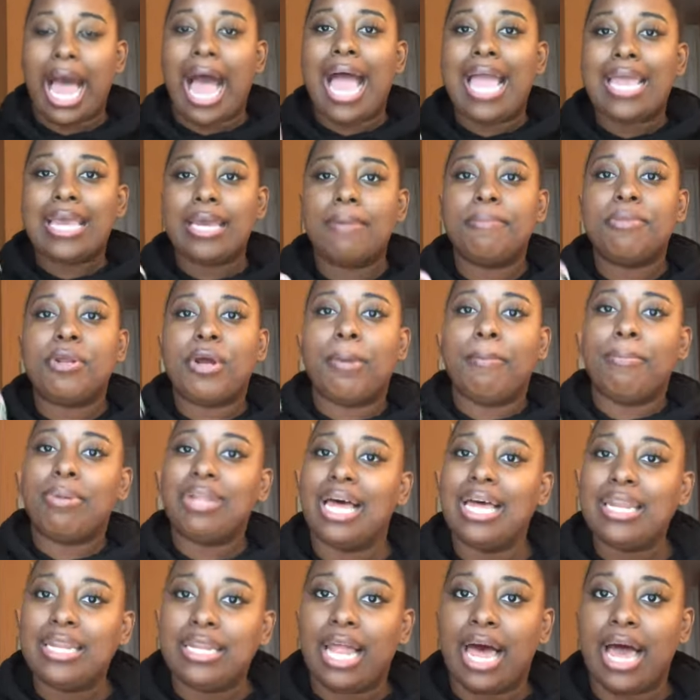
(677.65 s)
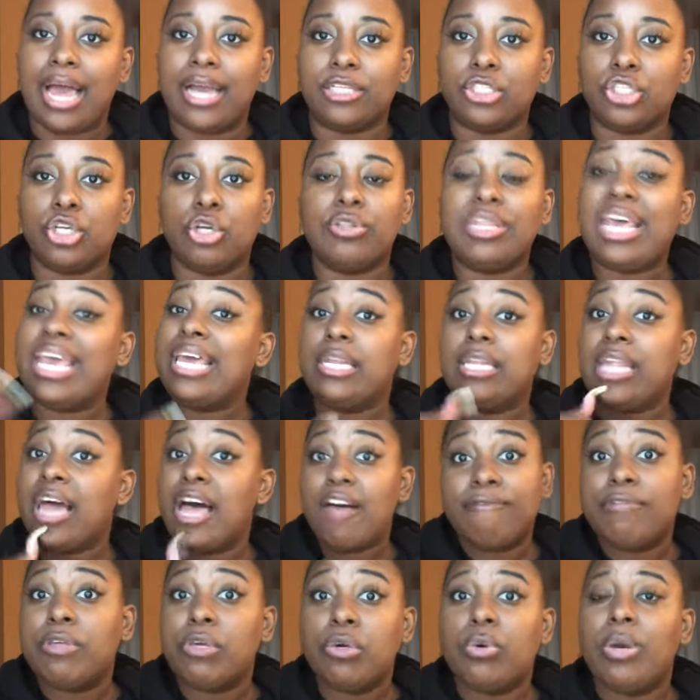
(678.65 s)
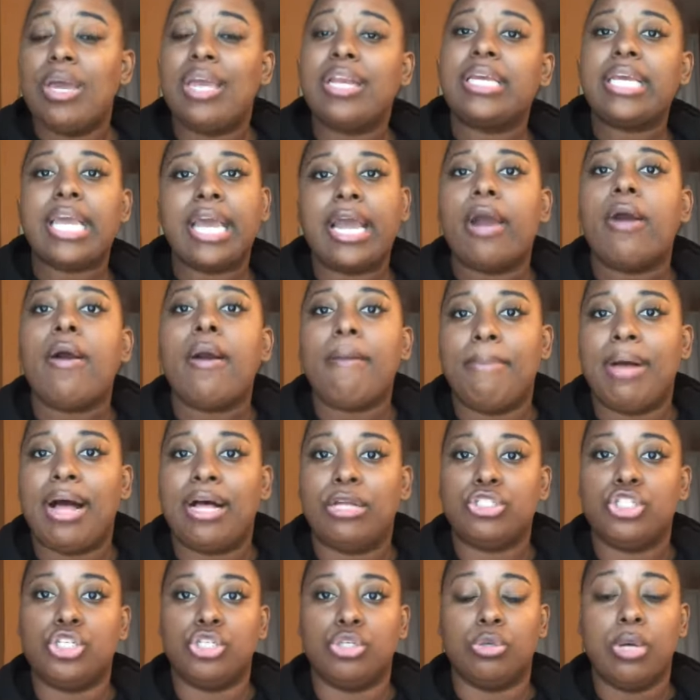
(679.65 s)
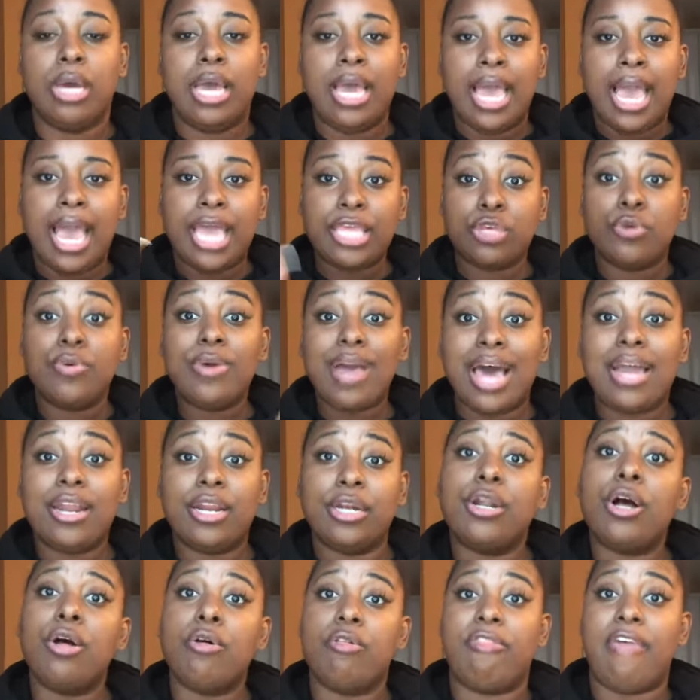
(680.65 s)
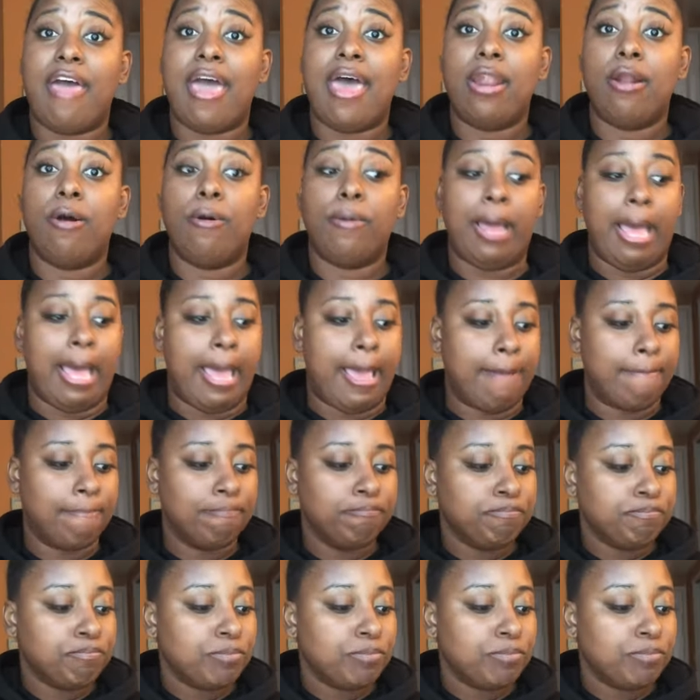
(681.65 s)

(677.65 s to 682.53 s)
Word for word: I am their bloodline. So they love you and care about you. And you got to know that, okay?